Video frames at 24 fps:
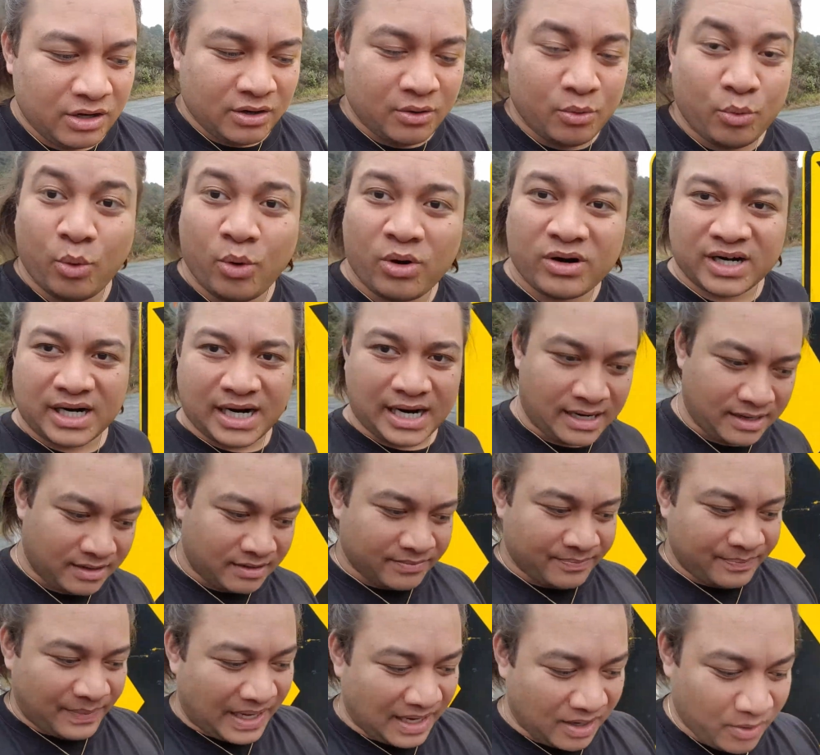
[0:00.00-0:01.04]
water,
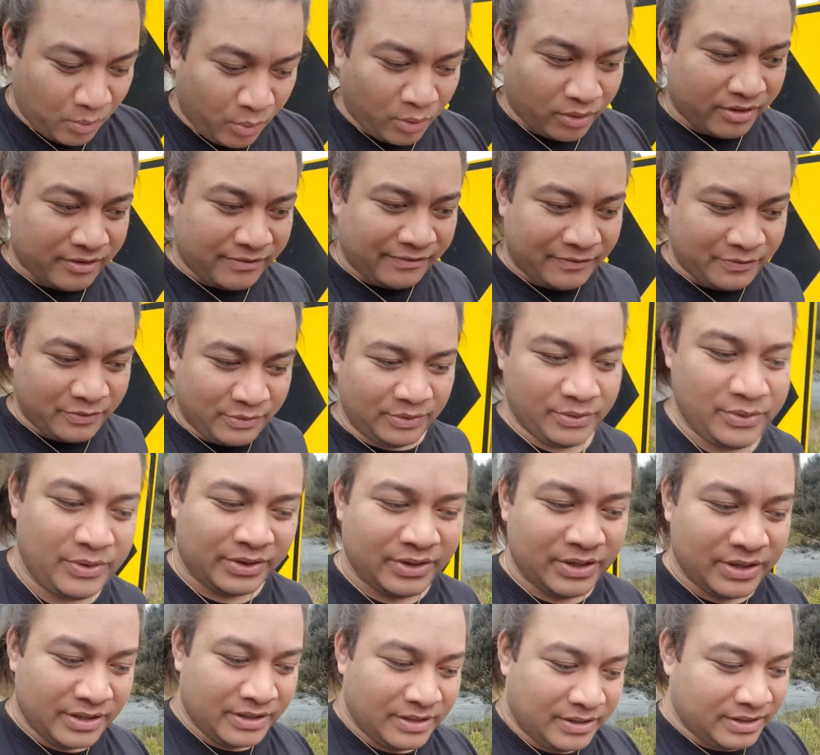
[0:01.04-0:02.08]
like waterfall.
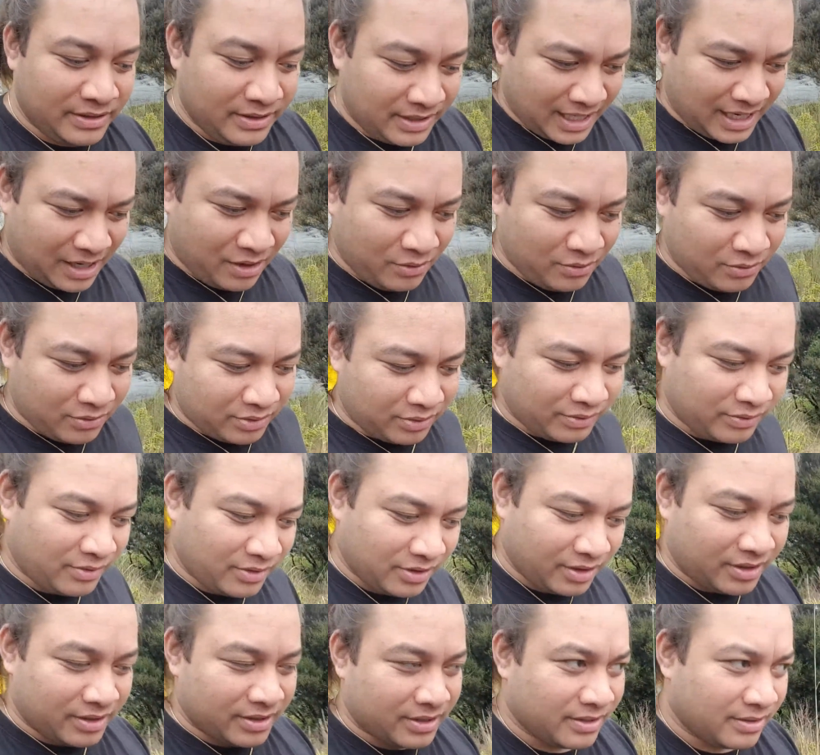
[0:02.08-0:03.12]
Oh,
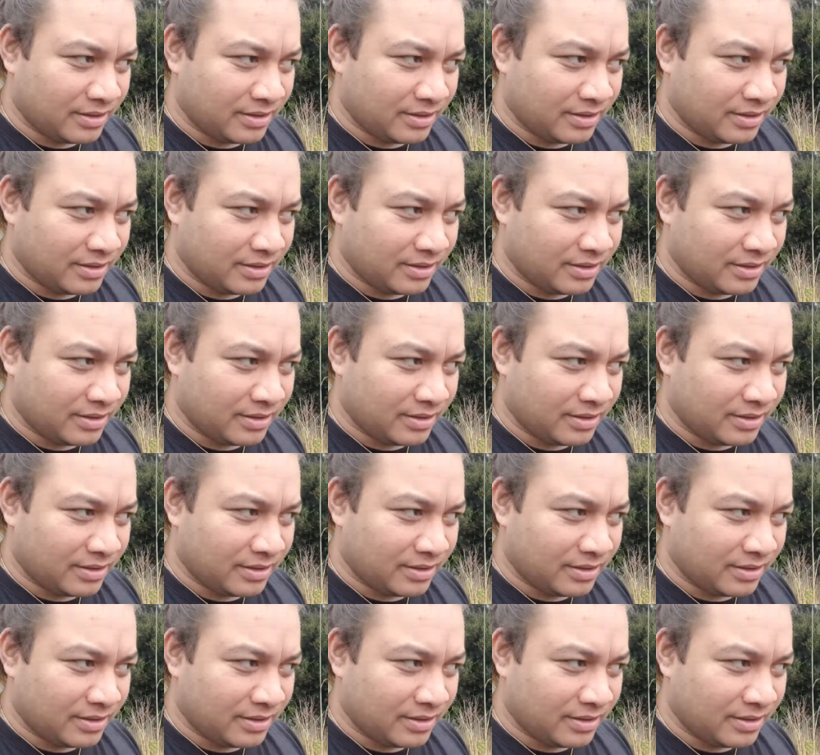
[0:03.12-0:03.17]
God.